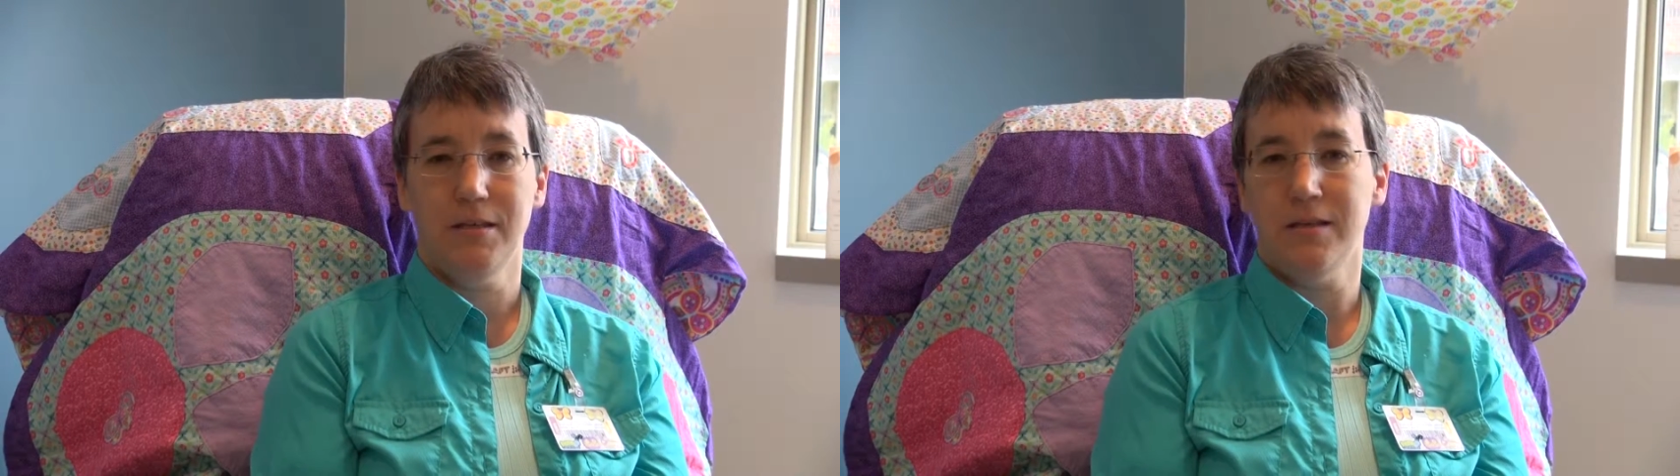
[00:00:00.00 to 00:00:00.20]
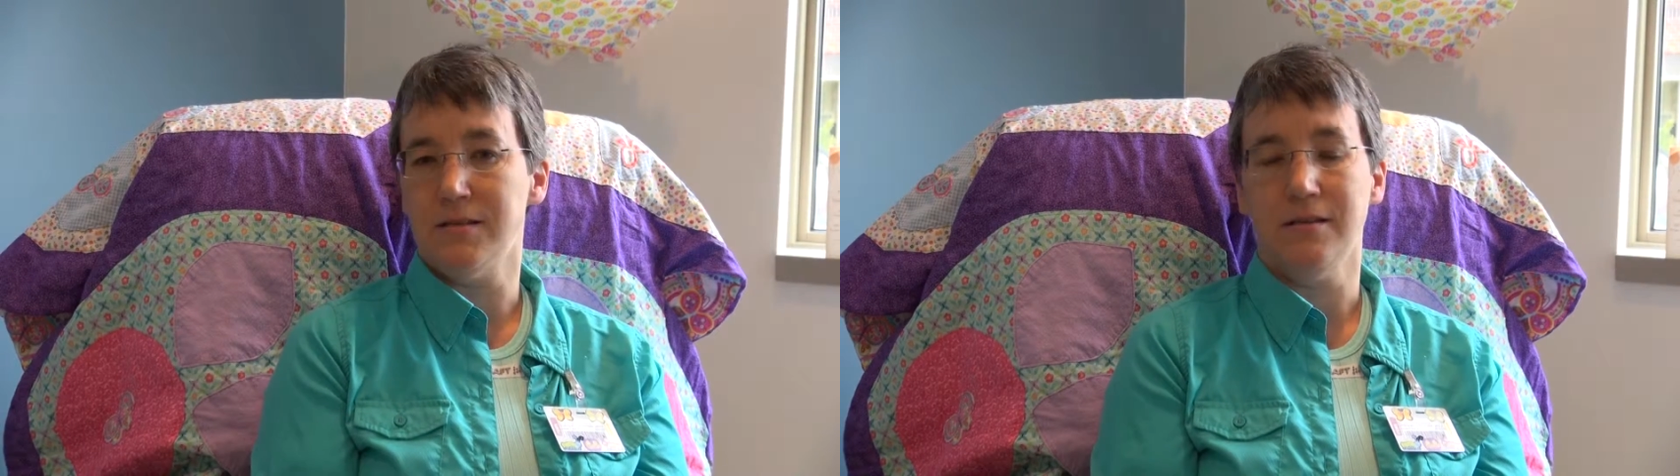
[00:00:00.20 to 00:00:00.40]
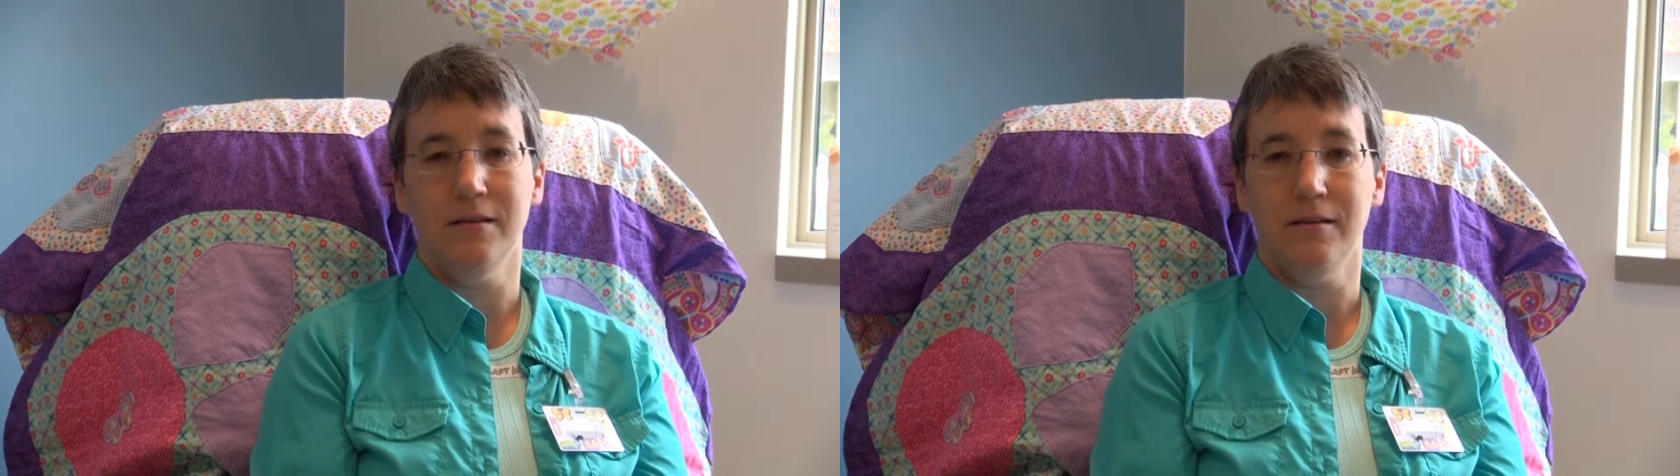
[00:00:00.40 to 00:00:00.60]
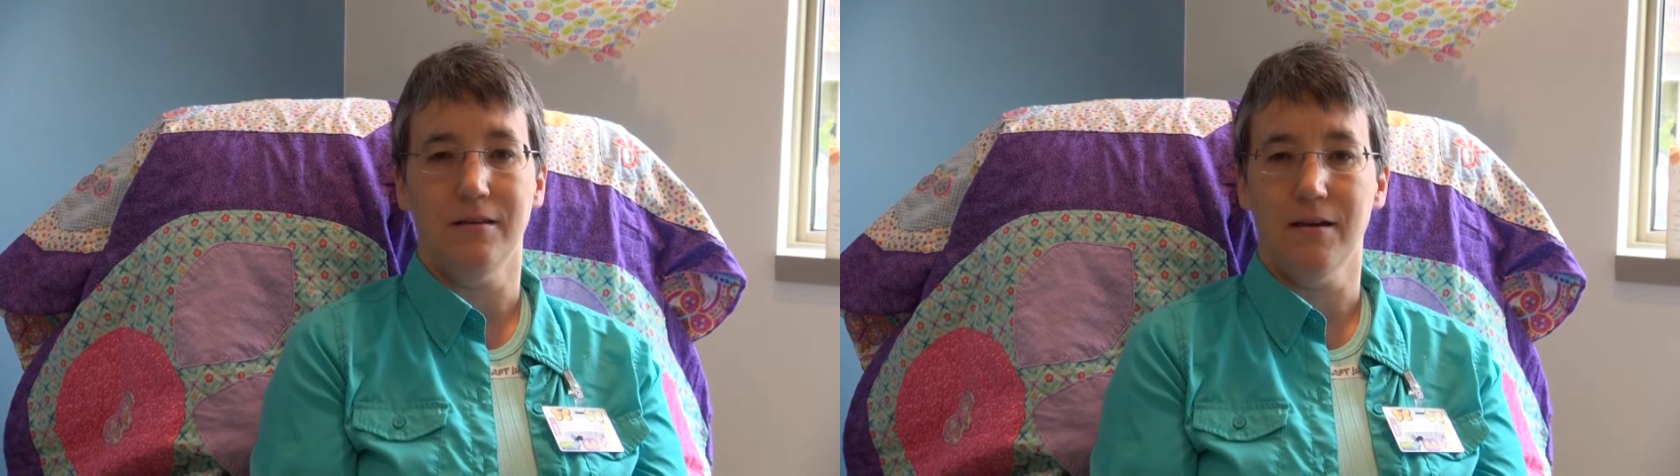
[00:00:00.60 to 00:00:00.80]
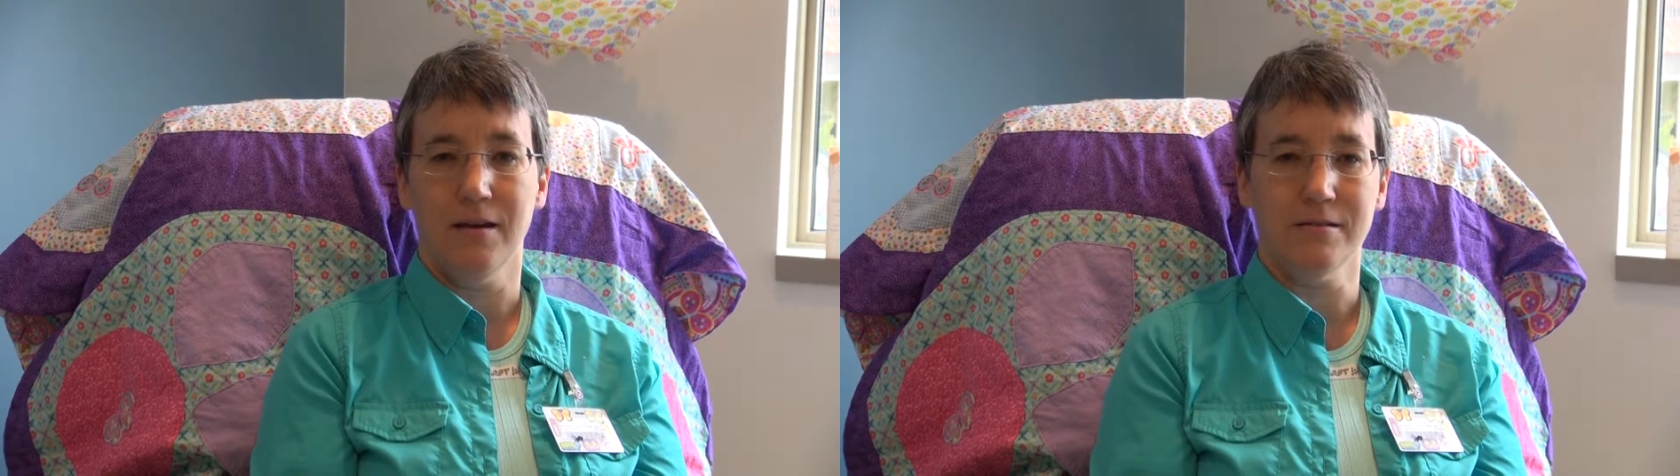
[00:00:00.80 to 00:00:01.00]
easy
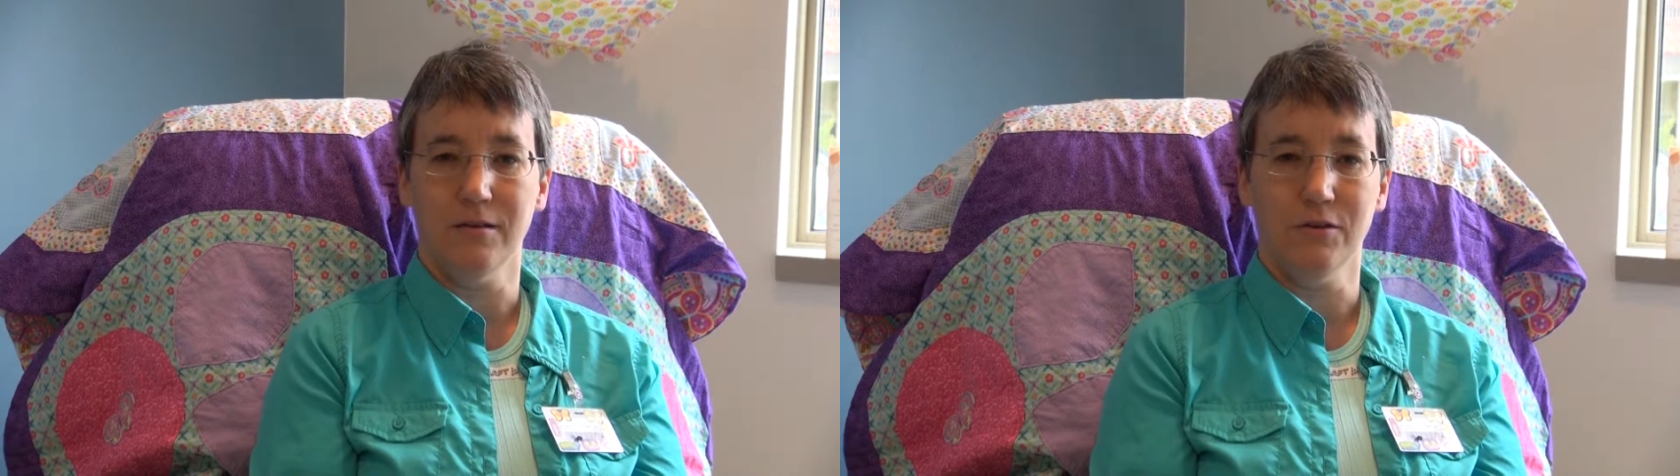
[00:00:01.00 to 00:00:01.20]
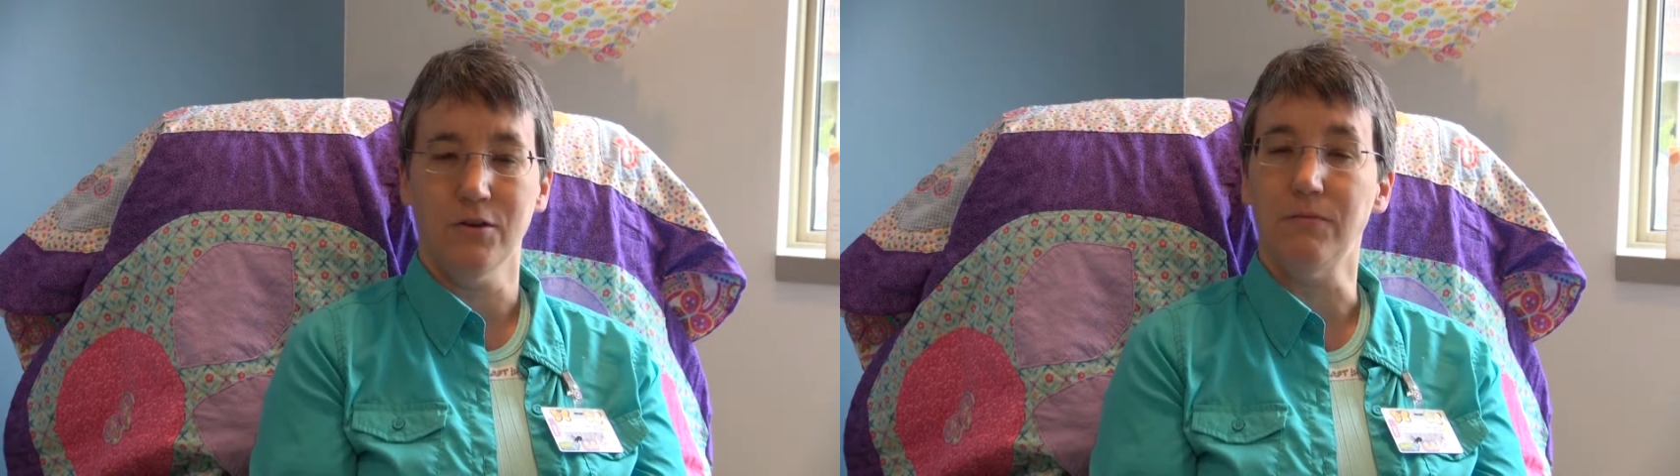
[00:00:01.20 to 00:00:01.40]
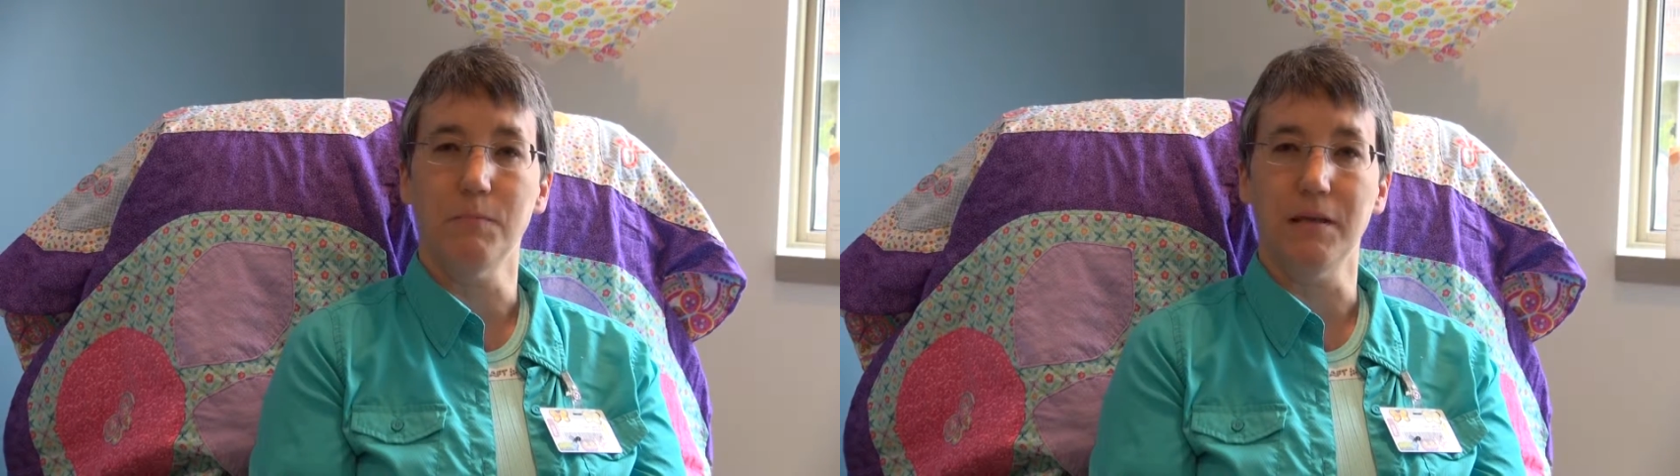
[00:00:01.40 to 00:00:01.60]
as it could have